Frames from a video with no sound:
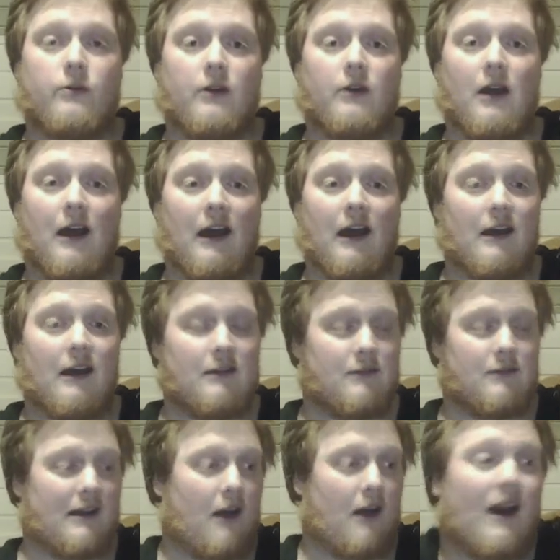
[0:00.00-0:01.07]

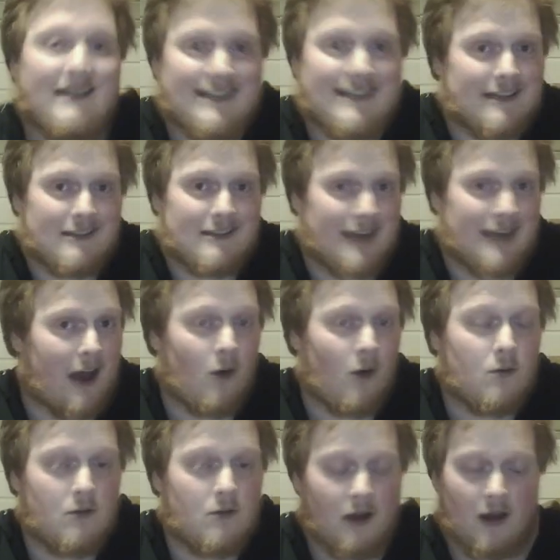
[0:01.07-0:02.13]
And I didn't now.
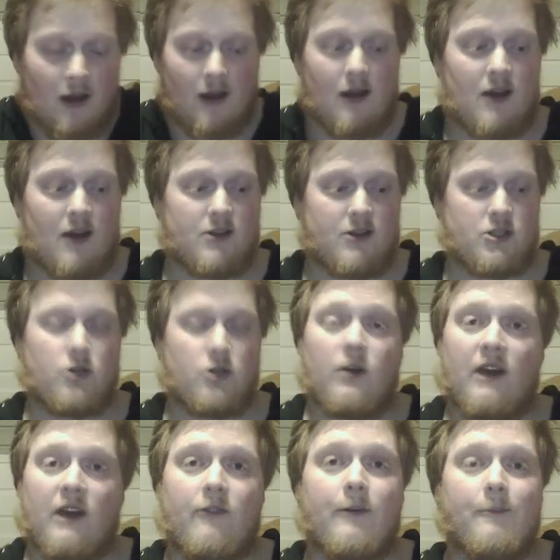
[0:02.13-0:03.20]
I should
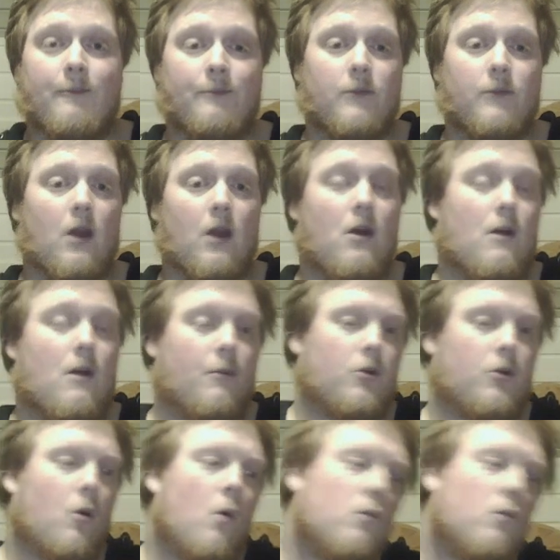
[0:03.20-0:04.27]
have. But
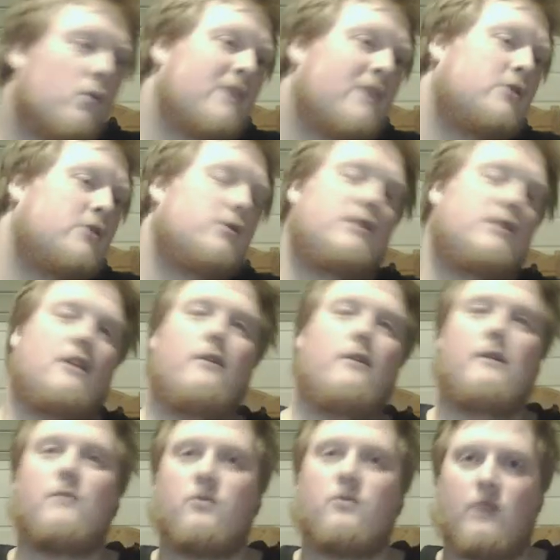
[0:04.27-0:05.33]
always consider
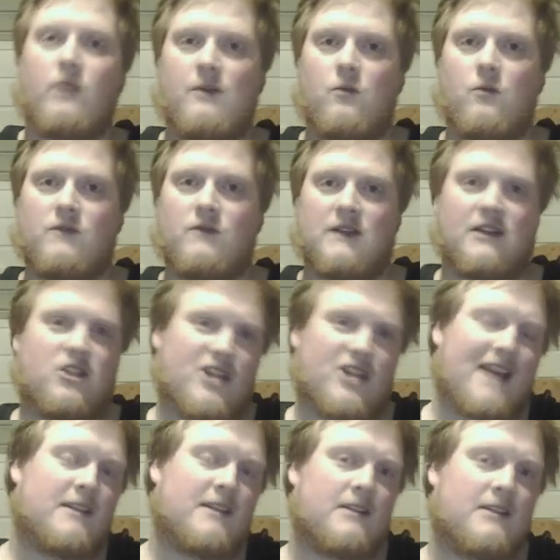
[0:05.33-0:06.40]
in between moves like
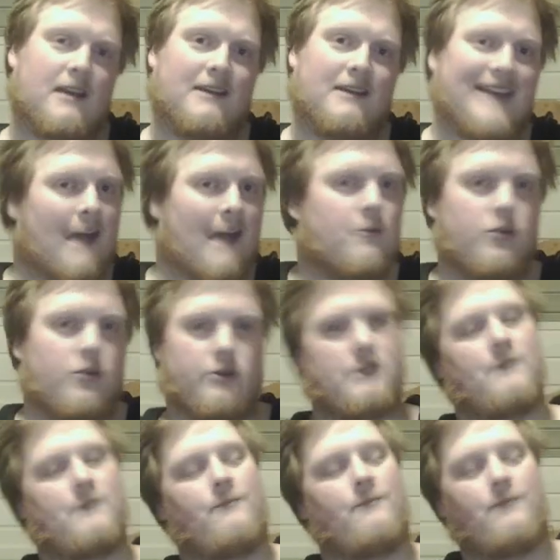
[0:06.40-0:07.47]
checks and captures.
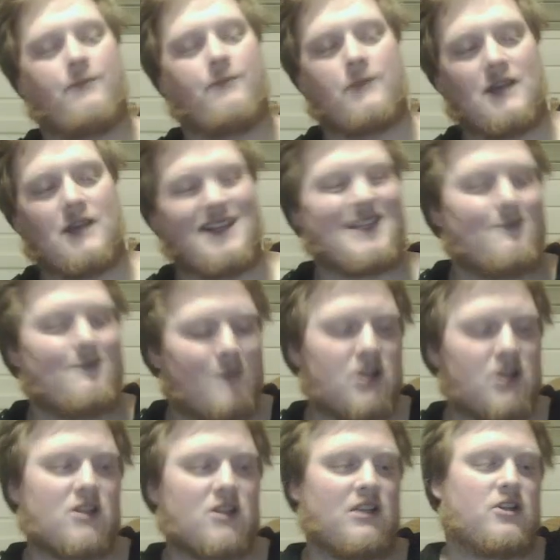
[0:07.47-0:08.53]

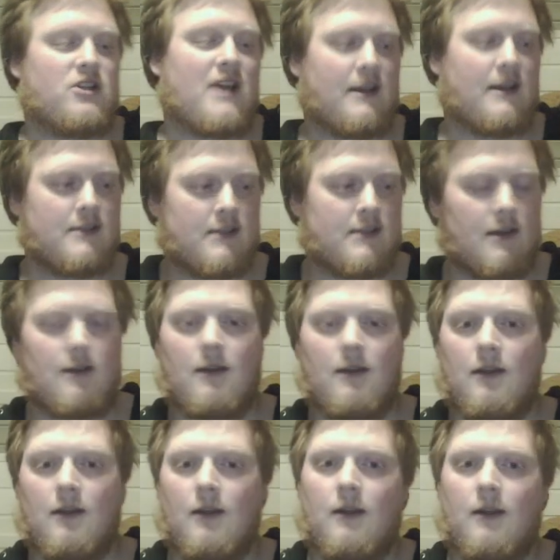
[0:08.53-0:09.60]
Especially checks.
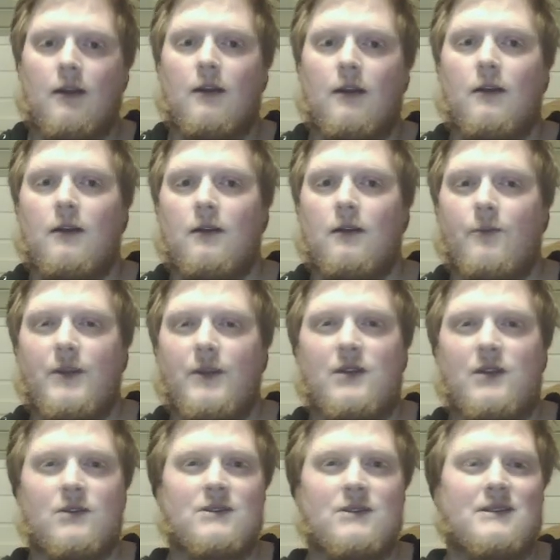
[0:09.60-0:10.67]

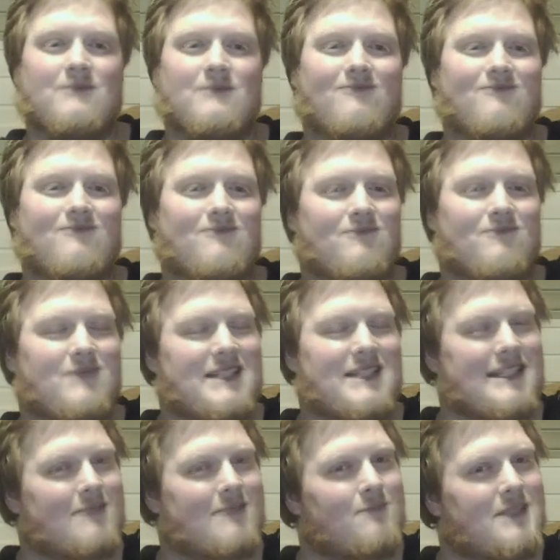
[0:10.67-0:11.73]
Because they
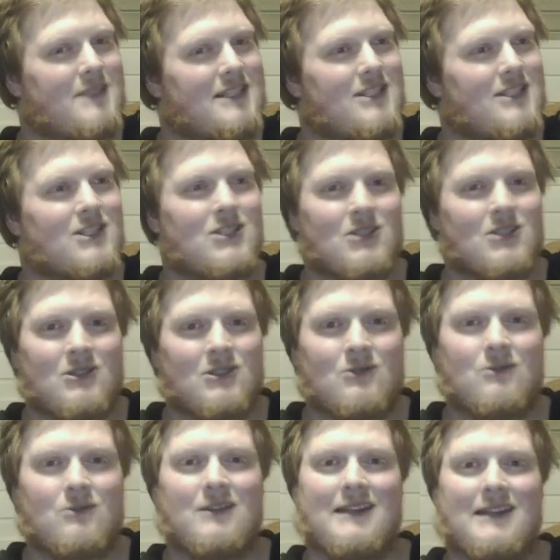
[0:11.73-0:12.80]
can be
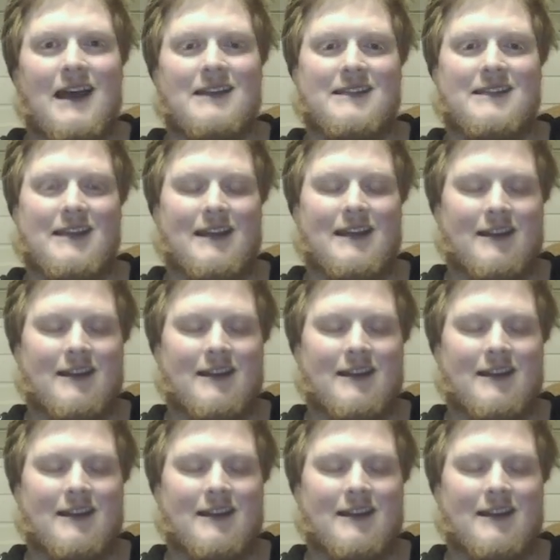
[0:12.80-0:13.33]
so nasty.